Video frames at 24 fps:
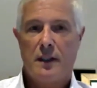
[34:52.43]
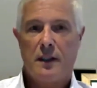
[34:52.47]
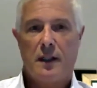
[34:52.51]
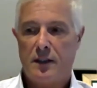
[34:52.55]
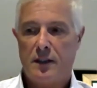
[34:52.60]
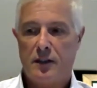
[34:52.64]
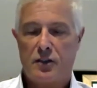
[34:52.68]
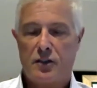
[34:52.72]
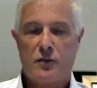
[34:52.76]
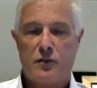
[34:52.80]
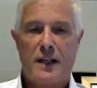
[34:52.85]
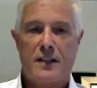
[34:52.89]

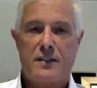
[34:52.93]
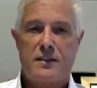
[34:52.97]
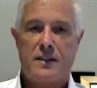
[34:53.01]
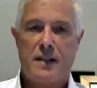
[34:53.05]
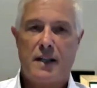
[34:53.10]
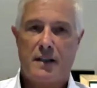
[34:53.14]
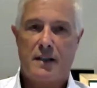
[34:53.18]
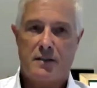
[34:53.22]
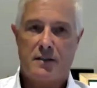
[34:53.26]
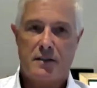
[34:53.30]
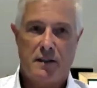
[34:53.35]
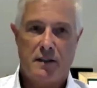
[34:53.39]
The stress
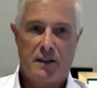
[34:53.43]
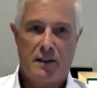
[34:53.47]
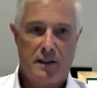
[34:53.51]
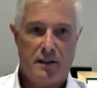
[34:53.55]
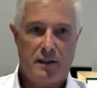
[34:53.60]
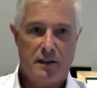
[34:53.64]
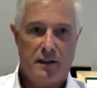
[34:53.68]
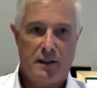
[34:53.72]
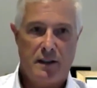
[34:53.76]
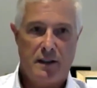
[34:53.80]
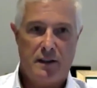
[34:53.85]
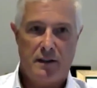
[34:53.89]
test
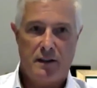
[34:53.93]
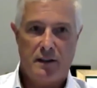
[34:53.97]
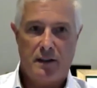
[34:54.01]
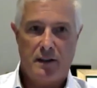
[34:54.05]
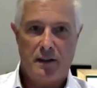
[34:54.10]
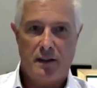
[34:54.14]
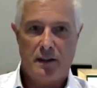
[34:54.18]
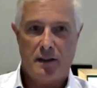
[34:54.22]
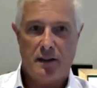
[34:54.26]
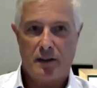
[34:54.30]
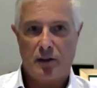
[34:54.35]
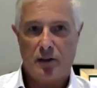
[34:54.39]
in
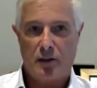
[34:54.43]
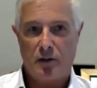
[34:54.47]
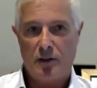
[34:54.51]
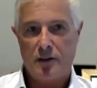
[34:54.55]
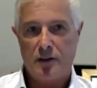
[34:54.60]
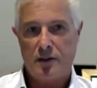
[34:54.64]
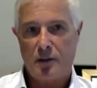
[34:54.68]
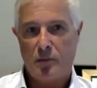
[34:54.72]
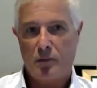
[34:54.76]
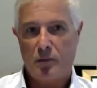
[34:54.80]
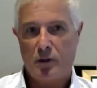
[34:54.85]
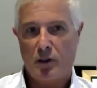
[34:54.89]
the
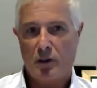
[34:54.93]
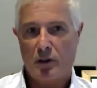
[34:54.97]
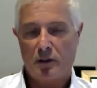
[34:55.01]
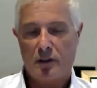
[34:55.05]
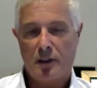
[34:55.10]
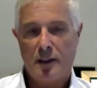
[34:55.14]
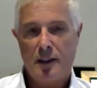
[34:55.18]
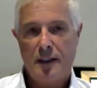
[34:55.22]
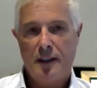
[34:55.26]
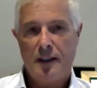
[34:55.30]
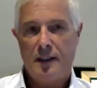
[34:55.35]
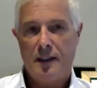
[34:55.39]
currency world
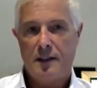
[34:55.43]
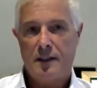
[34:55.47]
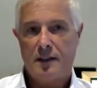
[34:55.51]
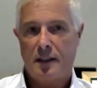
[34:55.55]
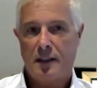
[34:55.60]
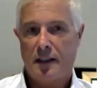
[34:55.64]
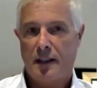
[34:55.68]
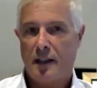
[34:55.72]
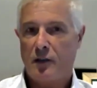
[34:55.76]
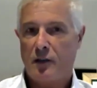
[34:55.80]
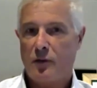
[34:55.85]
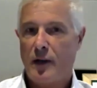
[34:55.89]
is
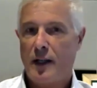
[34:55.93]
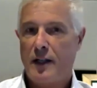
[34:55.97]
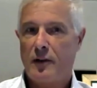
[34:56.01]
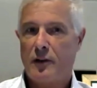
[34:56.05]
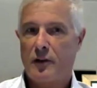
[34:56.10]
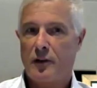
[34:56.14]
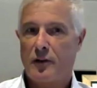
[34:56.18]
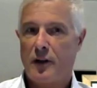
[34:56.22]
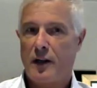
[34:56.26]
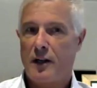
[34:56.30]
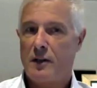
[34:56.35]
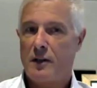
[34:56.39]
going to get greater
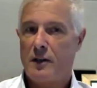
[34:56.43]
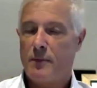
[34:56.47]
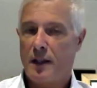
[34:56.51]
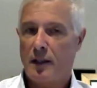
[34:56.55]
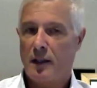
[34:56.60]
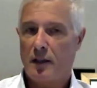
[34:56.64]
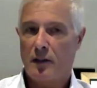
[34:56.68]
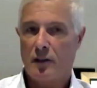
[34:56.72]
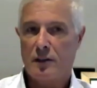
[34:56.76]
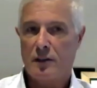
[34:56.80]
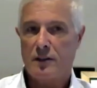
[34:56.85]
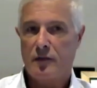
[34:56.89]
and greater by the
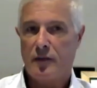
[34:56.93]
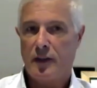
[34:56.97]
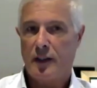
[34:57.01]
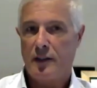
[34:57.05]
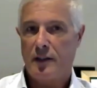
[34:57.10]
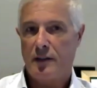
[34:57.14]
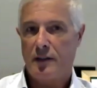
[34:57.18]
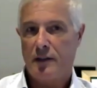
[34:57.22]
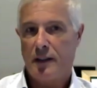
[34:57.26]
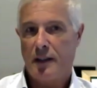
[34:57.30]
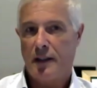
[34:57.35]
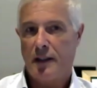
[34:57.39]
looks of it,
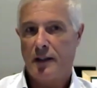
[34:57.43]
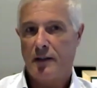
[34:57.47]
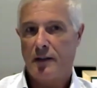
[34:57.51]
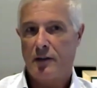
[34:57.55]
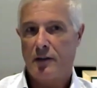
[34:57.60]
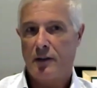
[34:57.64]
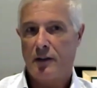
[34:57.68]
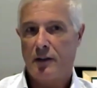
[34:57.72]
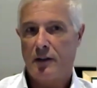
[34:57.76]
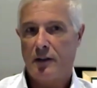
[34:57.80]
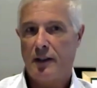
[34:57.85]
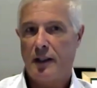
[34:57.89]
and
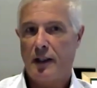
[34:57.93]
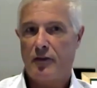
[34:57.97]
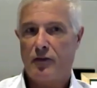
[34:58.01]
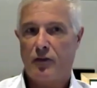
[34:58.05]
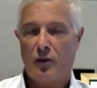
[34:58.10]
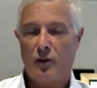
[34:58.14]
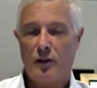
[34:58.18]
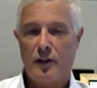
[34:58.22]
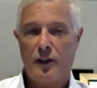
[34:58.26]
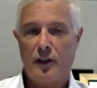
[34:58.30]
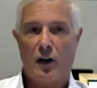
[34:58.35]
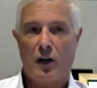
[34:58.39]

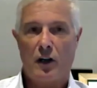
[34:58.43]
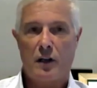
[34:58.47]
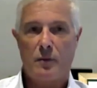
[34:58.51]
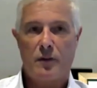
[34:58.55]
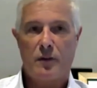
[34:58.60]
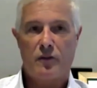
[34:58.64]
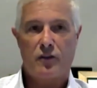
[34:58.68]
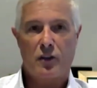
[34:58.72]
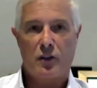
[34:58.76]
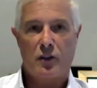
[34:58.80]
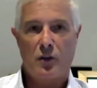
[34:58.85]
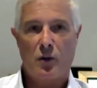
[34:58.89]
therefore the
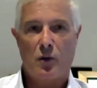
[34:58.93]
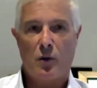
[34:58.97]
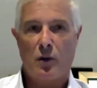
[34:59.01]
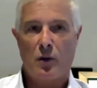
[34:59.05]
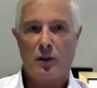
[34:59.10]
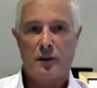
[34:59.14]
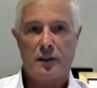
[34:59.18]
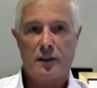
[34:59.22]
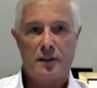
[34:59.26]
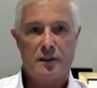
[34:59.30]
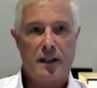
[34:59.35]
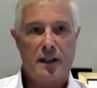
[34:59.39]
argument for
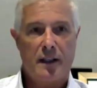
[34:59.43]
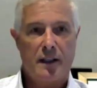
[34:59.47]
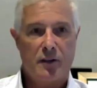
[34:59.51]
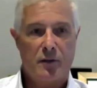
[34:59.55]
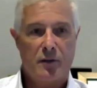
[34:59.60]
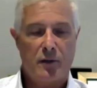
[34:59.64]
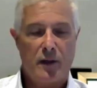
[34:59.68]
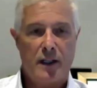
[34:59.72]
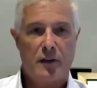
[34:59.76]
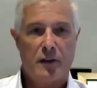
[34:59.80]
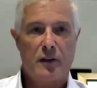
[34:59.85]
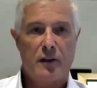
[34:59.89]
gold is getting
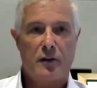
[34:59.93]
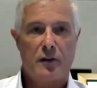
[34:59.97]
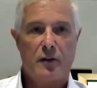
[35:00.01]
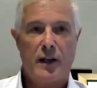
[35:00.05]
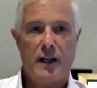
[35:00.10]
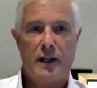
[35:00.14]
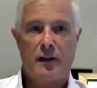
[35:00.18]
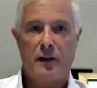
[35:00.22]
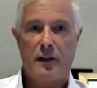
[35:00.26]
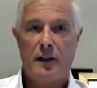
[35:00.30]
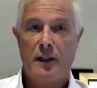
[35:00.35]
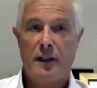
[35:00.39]
greater and
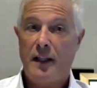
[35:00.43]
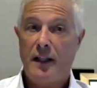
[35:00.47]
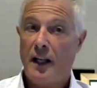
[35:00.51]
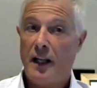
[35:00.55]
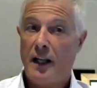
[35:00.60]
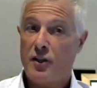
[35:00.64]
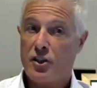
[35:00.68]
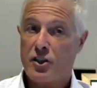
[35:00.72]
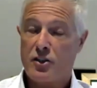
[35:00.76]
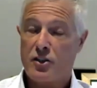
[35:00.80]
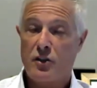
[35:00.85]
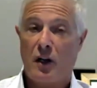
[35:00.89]
greater.
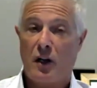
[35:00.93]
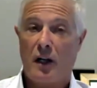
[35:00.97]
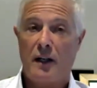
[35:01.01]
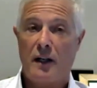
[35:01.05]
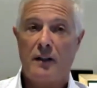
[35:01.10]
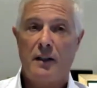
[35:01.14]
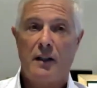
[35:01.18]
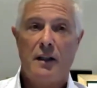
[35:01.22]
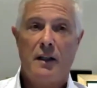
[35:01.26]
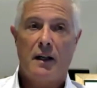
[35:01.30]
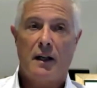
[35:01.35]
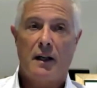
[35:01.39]
It's just not
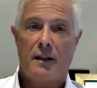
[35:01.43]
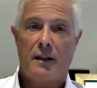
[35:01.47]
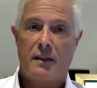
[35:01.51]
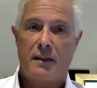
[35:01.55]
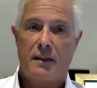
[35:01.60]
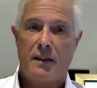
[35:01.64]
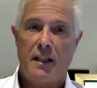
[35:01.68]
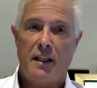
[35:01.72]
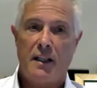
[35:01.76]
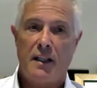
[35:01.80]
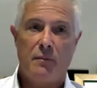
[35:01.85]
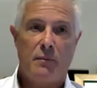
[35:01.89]
a
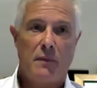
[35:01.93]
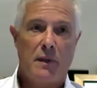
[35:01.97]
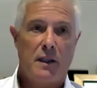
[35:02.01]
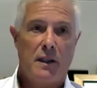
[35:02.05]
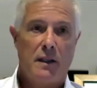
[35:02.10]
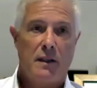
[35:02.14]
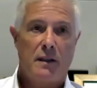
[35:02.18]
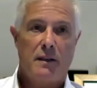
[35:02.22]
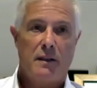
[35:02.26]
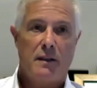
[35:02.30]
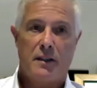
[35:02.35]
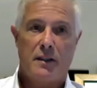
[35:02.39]
theme
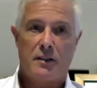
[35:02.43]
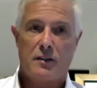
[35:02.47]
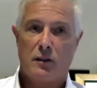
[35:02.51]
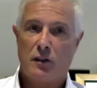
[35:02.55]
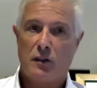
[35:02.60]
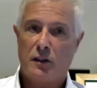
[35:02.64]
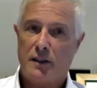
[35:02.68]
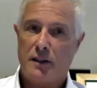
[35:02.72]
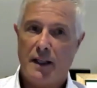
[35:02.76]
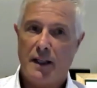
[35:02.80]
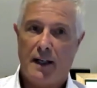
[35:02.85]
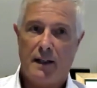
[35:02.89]
that's
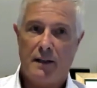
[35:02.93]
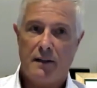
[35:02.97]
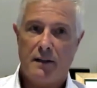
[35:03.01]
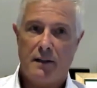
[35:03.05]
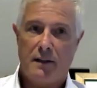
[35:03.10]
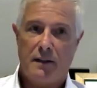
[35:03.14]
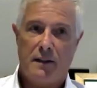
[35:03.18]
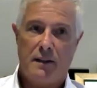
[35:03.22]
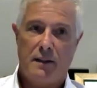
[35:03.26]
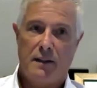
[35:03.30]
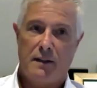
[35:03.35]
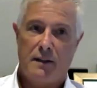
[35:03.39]
looked at
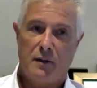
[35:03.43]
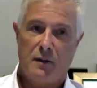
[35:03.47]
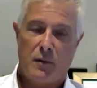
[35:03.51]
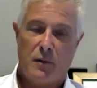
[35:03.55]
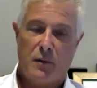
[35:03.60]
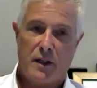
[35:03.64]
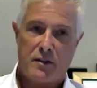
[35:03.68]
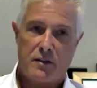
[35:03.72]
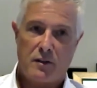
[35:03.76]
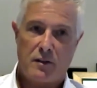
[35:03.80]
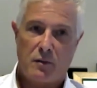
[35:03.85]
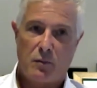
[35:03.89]
in the
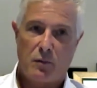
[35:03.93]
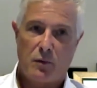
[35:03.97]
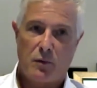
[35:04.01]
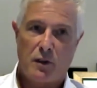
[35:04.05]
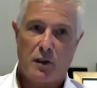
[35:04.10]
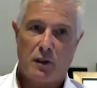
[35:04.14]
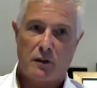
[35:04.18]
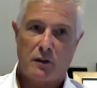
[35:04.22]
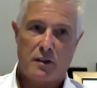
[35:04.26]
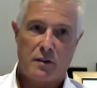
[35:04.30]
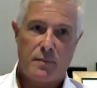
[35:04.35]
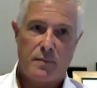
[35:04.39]
Western
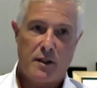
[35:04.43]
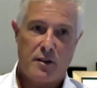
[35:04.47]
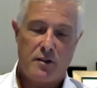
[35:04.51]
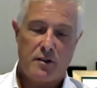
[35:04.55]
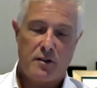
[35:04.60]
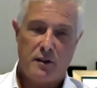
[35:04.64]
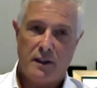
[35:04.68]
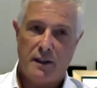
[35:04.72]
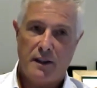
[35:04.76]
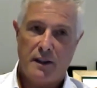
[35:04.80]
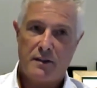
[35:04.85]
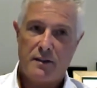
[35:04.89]
world, especially
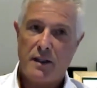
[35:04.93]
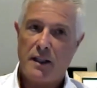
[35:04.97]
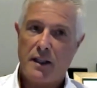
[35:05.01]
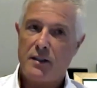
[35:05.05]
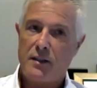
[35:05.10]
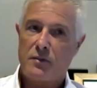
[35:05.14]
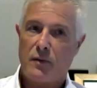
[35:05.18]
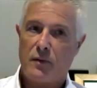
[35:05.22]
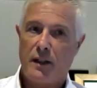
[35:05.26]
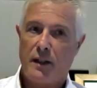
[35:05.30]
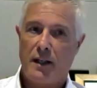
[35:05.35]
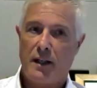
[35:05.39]
United
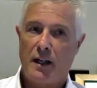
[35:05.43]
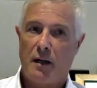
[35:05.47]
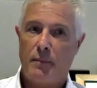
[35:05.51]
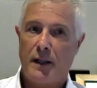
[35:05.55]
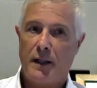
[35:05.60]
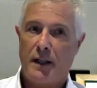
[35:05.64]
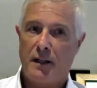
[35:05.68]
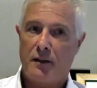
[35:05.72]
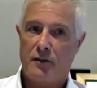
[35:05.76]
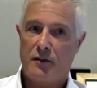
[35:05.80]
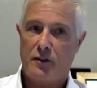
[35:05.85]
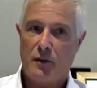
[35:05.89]
States right now,
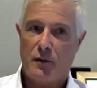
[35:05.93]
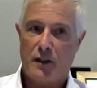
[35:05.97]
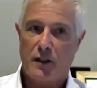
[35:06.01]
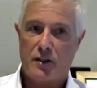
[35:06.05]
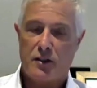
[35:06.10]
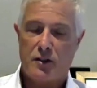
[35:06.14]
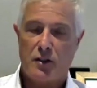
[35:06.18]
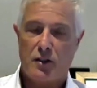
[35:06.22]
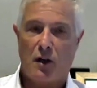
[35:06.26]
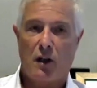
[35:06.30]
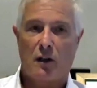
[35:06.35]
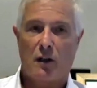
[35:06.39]
because US
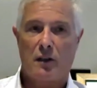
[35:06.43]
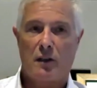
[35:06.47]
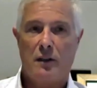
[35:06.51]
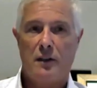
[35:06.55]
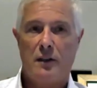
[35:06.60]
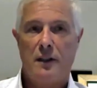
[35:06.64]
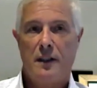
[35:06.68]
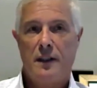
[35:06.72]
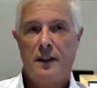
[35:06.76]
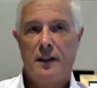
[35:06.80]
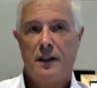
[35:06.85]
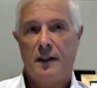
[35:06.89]
dollar
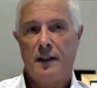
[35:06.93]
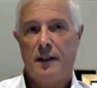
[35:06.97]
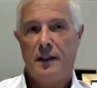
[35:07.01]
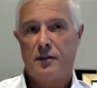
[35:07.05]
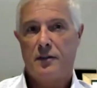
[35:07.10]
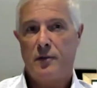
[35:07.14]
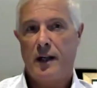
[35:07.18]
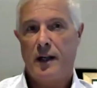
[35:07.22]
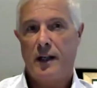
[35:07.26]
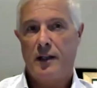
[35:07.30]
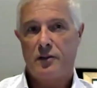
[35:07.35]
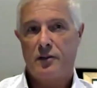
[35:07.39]
is
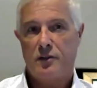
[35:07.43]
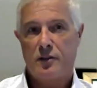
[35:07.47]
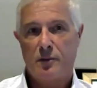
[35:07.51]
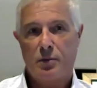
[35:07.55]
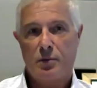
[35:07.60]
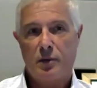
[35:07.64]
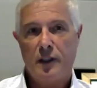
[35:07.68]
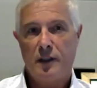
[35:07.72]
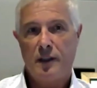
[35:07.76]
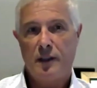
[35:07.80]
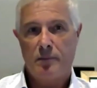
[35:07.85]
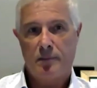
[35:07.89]
reigning
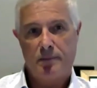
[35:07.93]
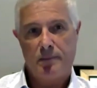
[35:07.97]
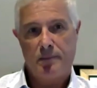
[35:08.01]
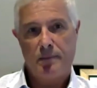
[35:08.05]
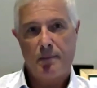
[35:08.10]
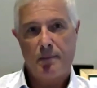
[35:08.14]
supreme.